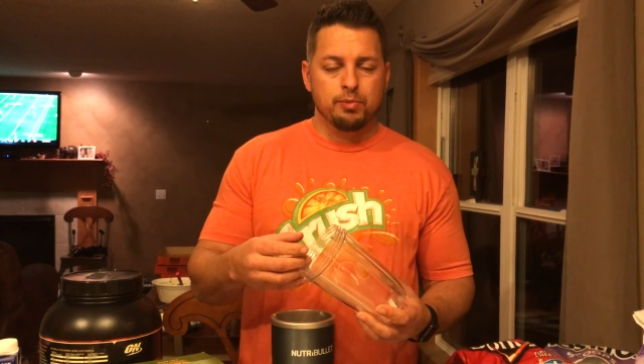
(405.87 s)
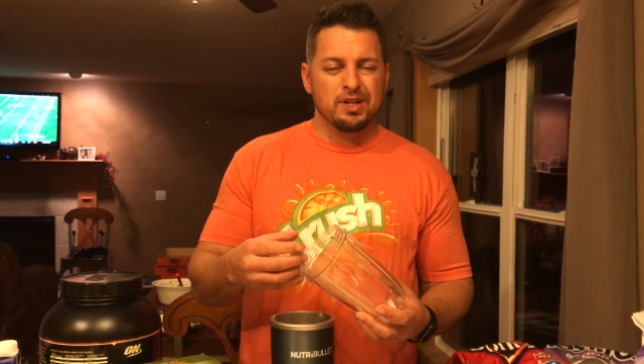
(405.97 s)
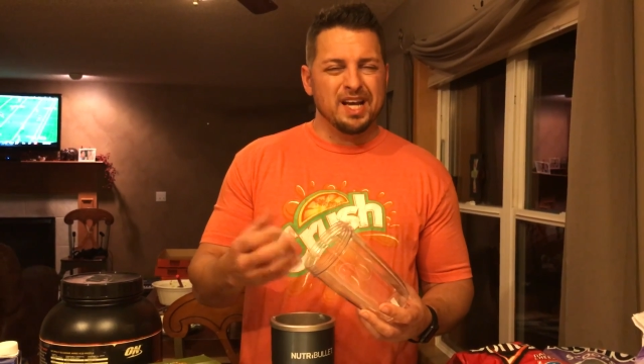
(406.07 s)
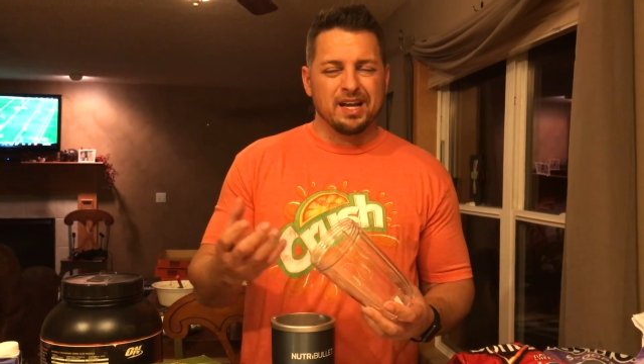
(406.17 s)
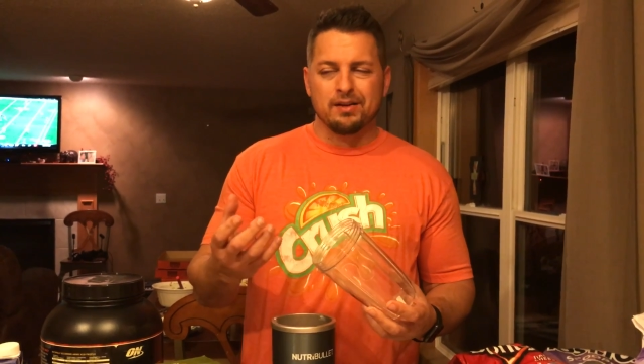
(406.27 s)

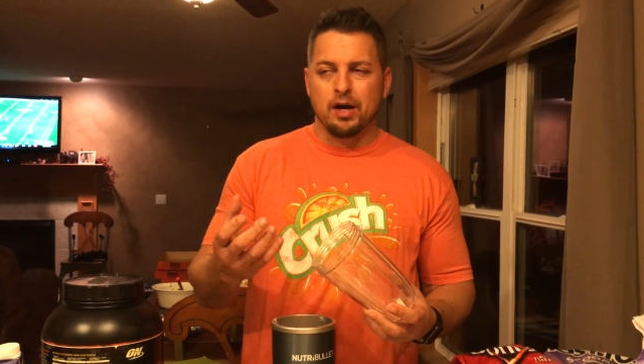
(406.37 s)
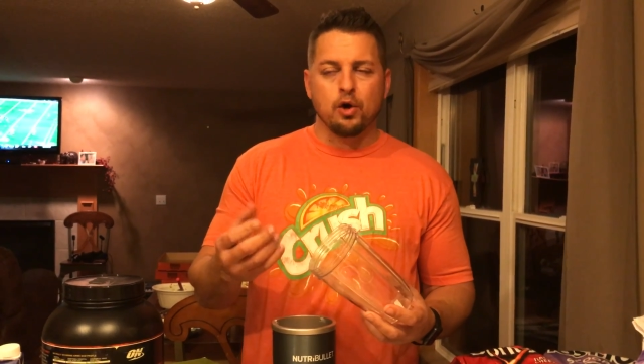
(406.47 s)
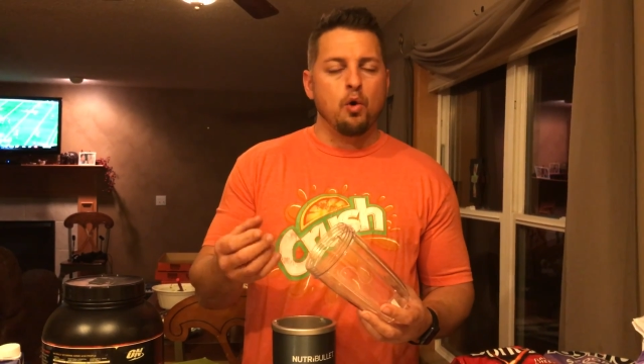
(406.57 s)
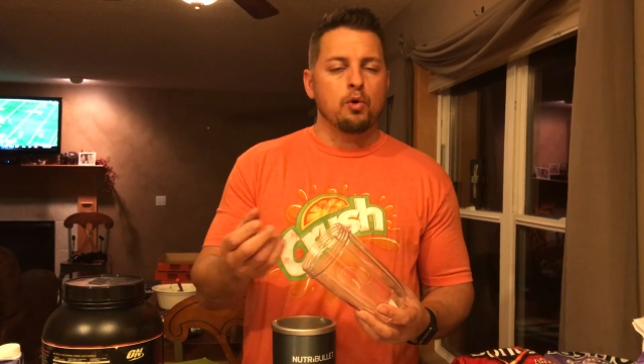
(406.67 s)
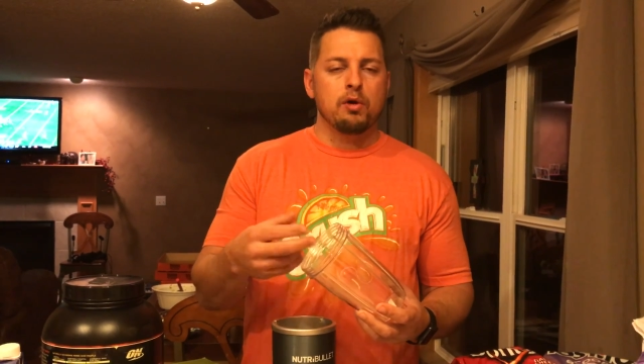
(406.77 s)
put like a
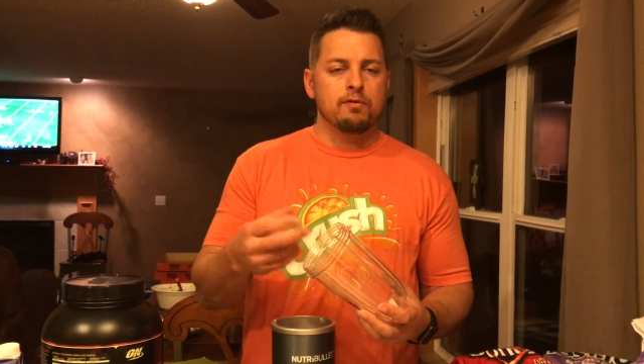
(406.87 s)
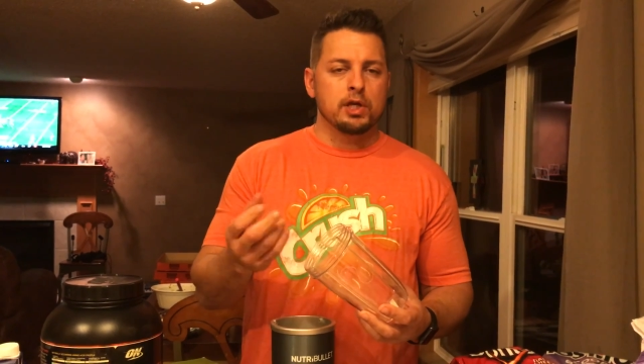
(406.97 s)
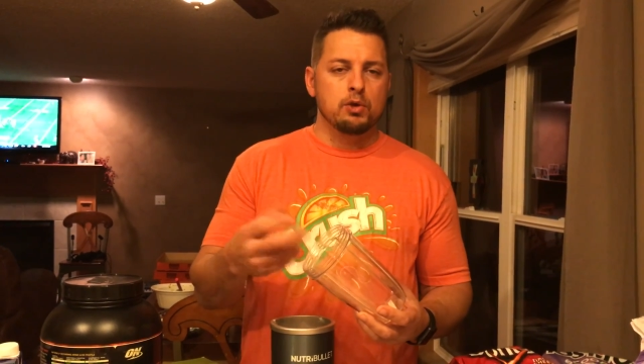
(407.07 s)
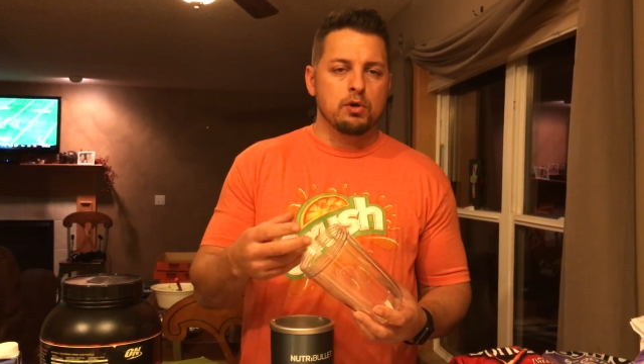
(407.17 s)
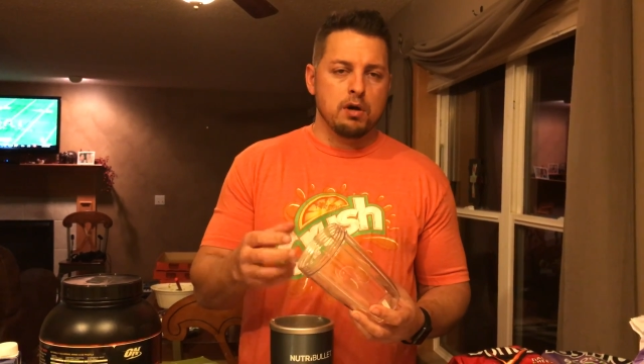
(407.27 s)
quarter of a
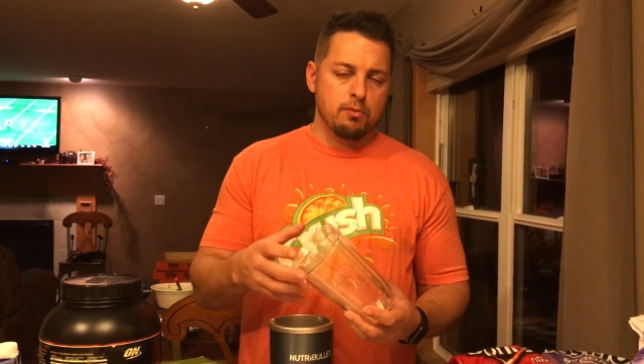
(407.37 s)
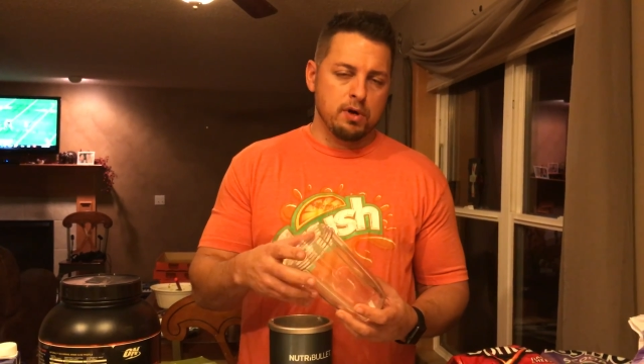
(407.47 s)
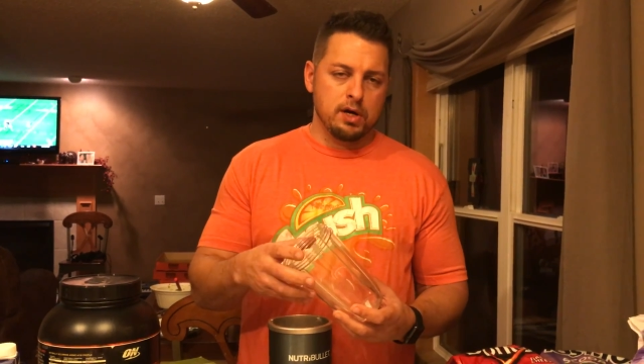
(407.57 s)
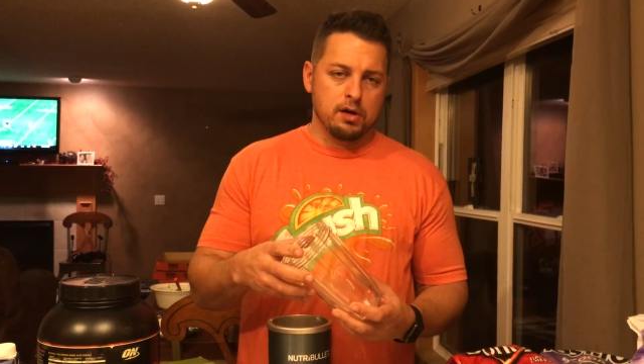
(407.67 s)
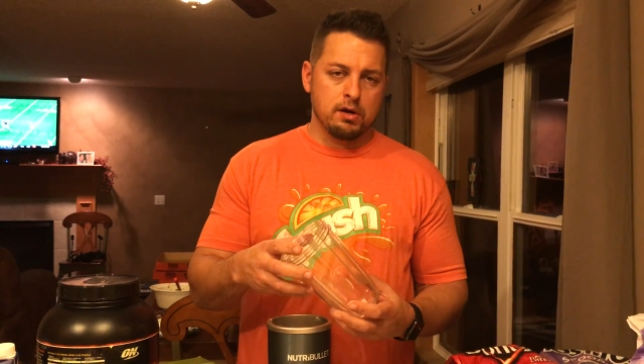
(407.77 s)

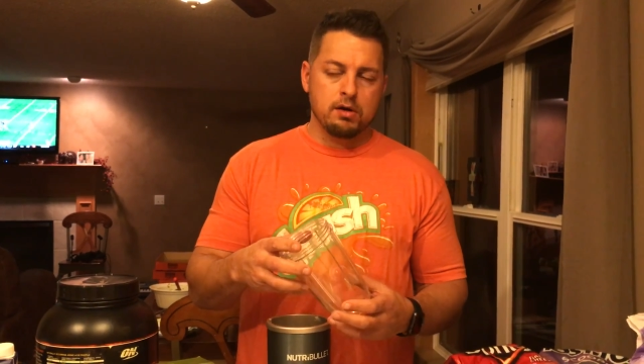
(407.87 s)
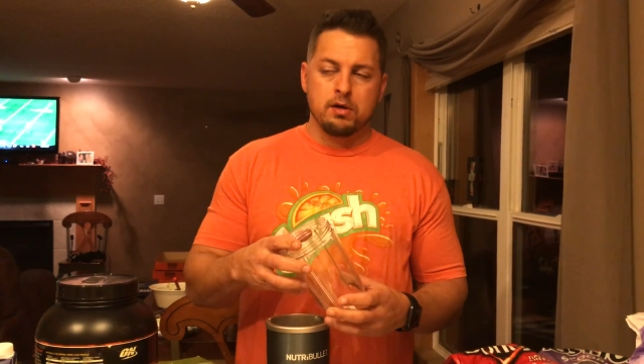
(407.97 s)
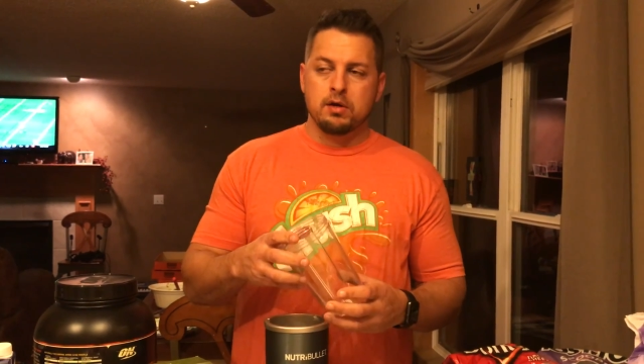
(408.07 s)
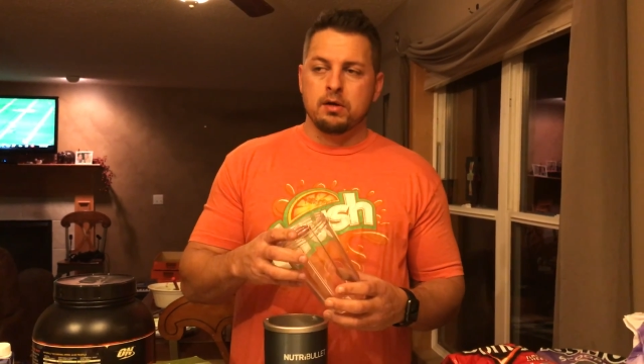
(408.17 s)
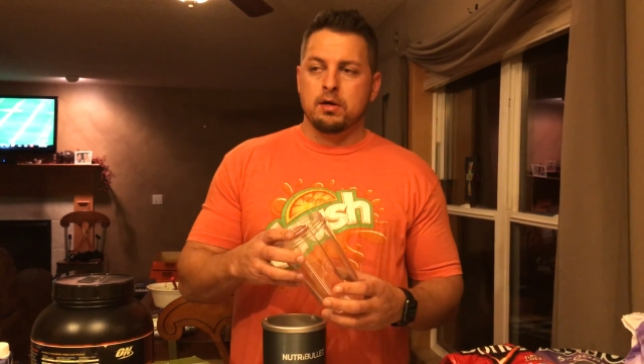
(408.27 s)
cucumber in here.
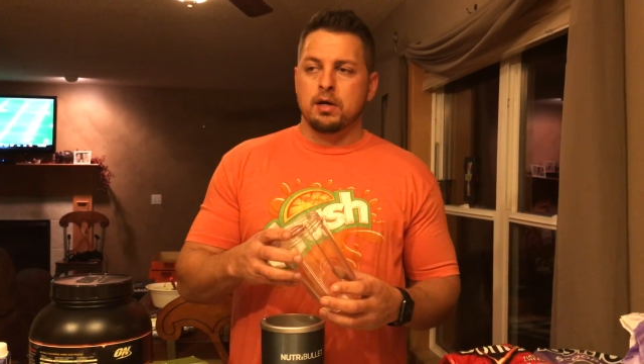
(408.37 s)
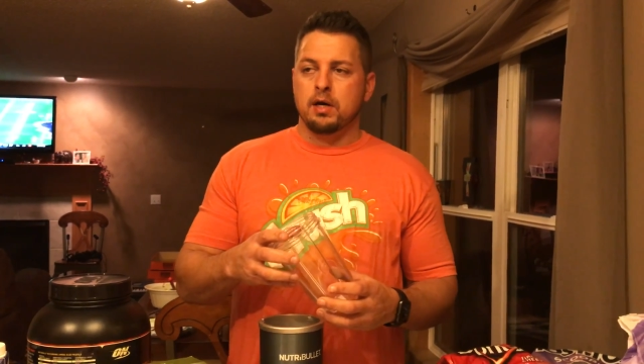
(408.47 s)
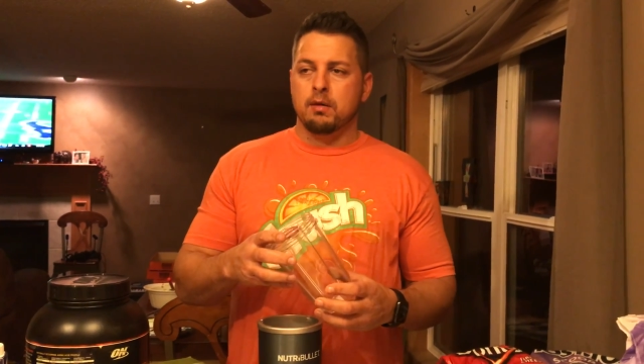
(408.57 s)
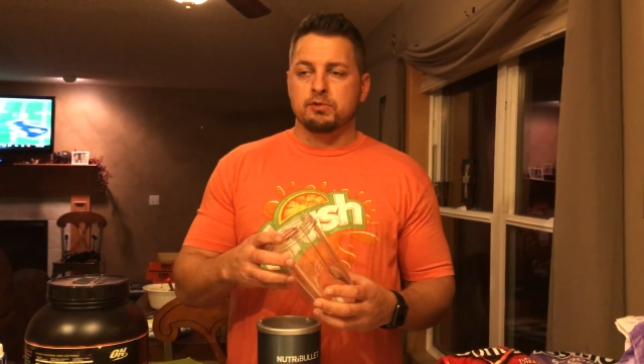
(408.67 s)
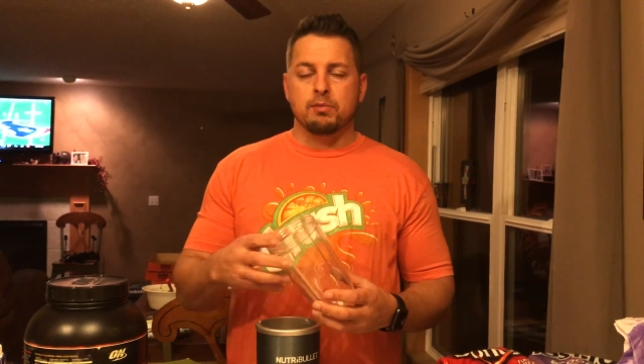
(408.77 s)

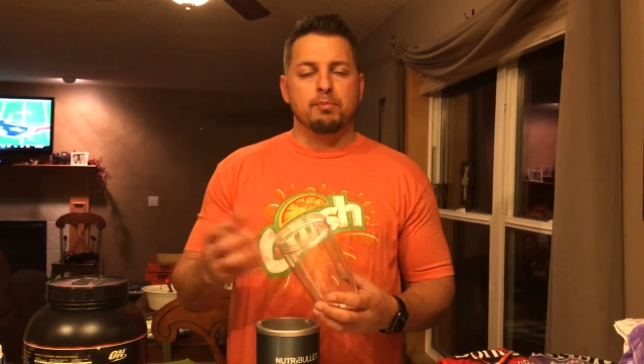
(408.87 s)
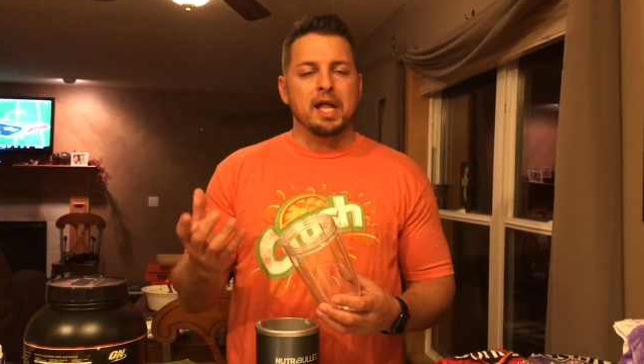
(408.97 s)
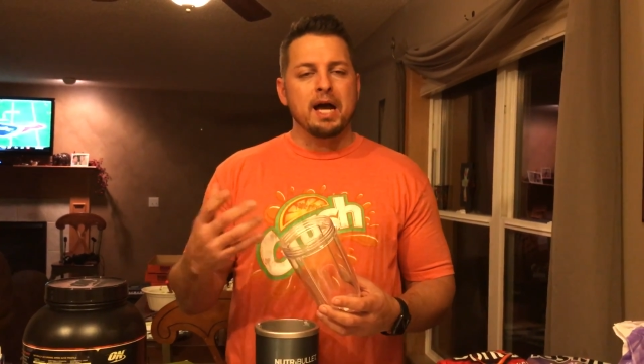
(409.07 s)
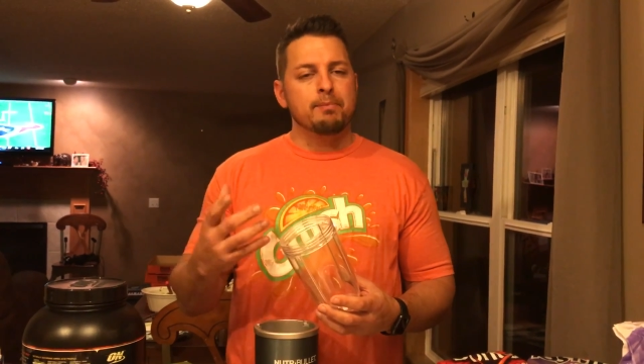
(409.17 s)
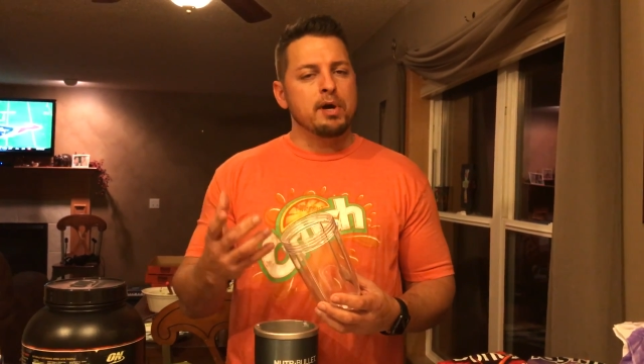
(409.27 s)
Some
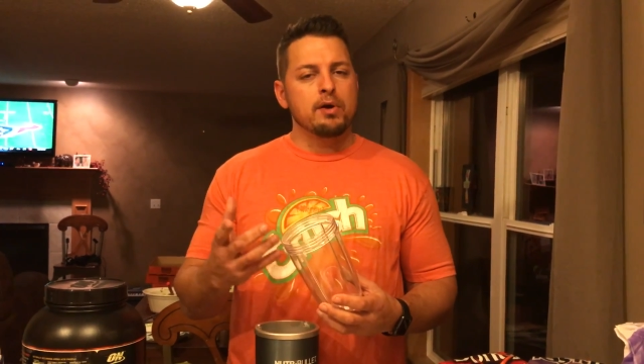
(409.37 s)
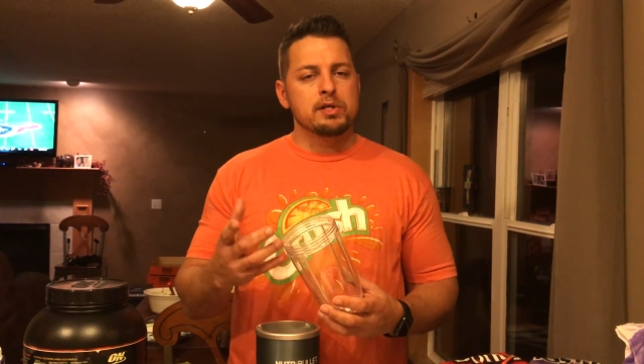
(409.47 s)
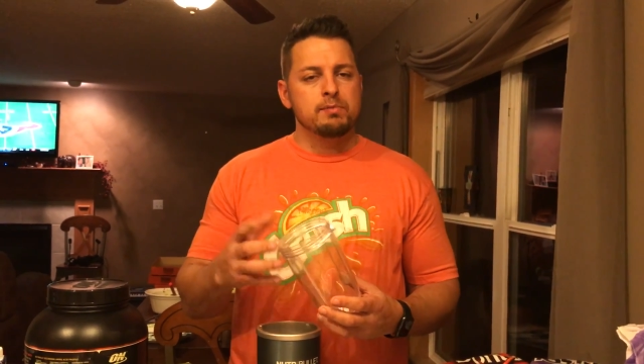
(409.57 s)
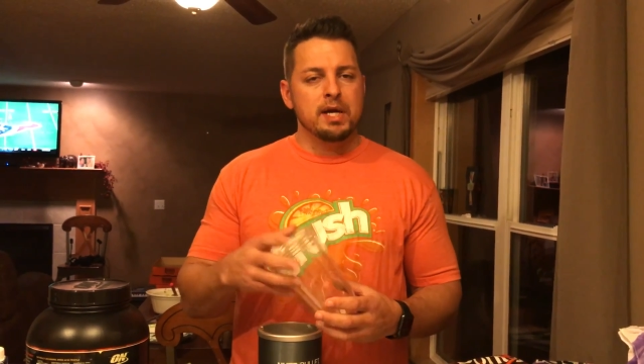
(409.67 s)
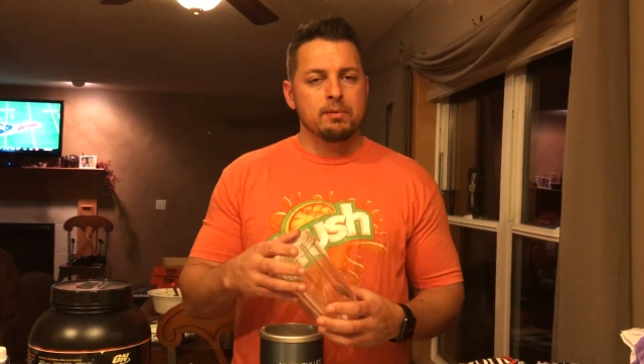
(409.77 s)

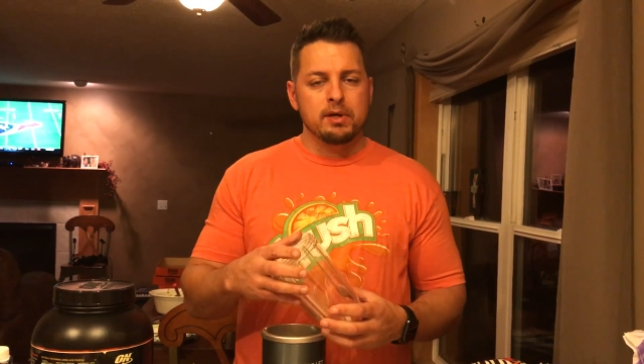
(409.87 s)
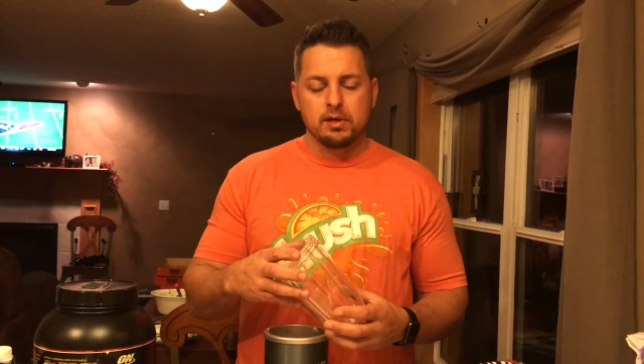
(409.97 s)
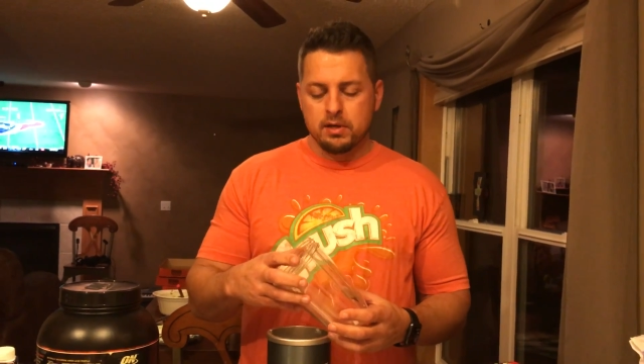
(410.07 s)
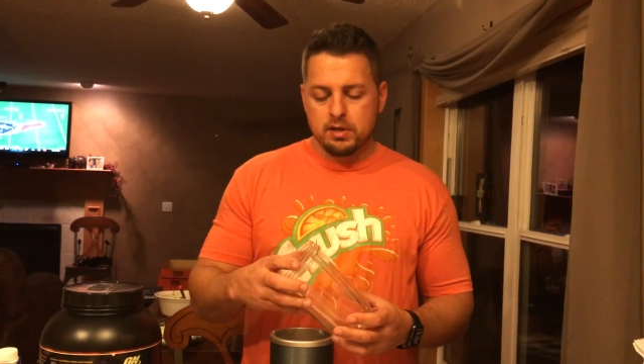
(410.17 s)
blackberries maybe.